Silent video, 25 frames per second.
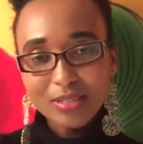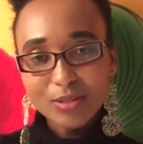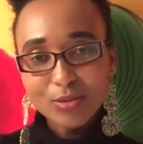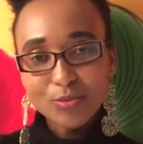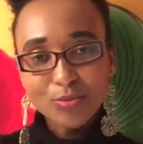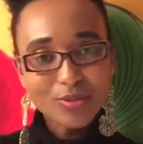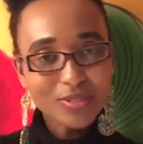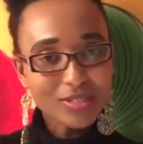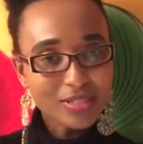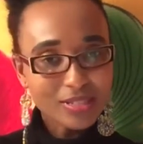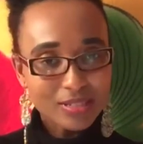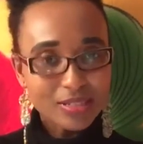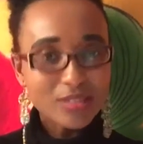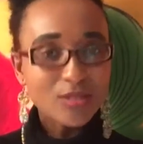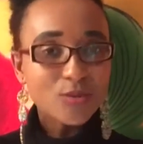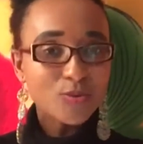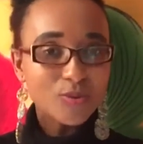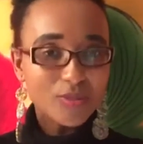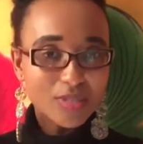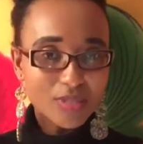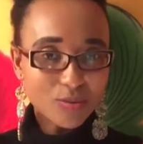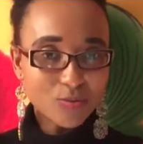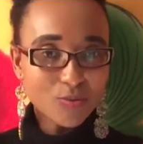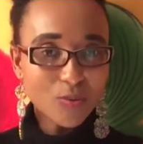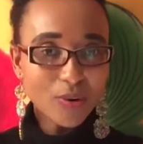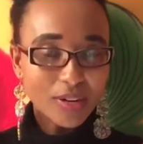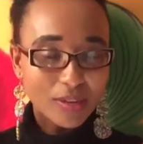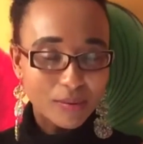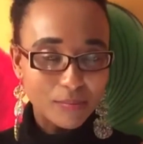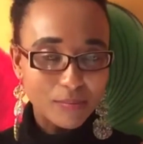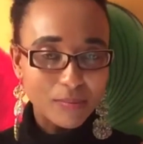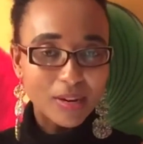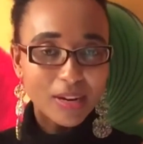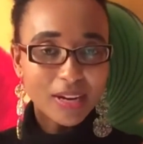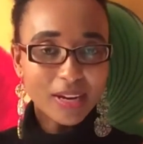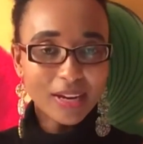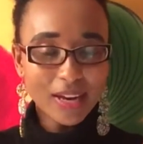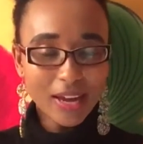This was what
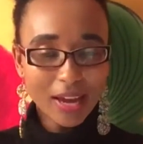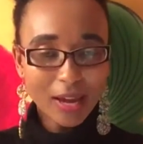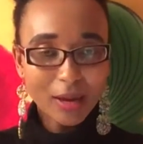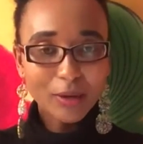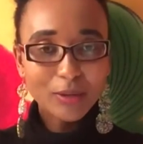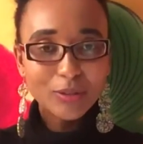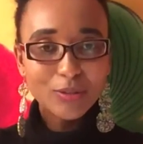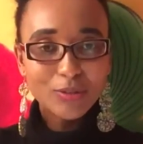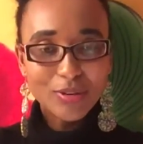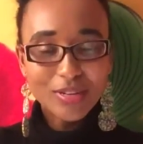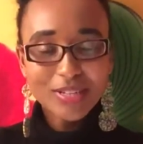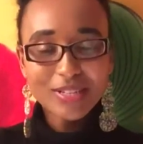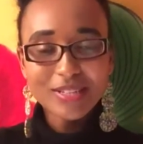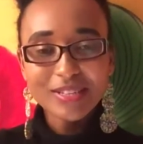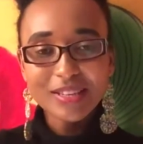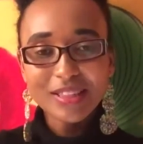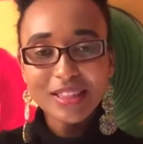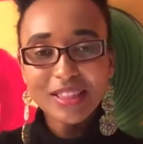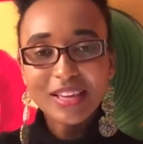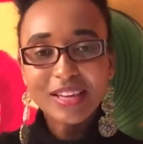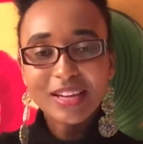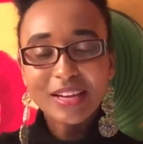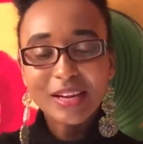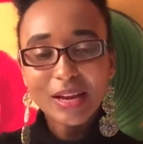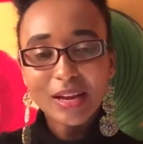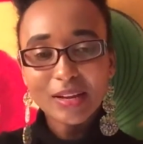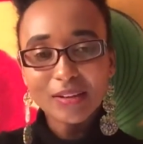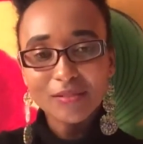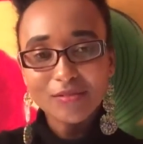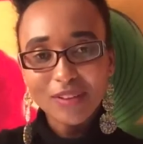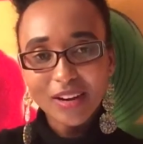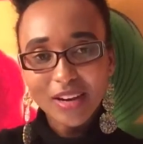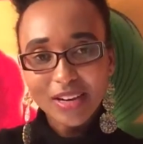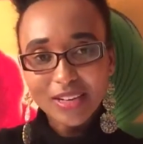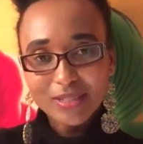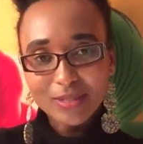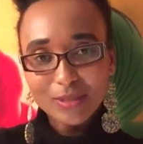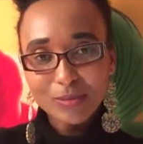my hairdresser then
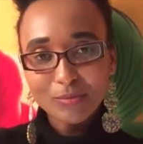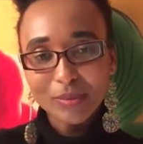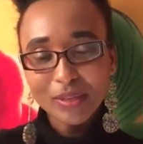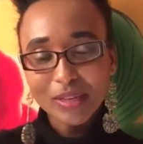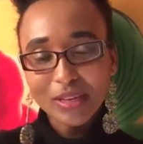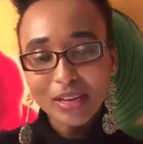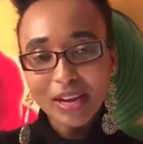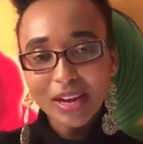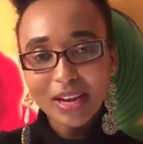advised me.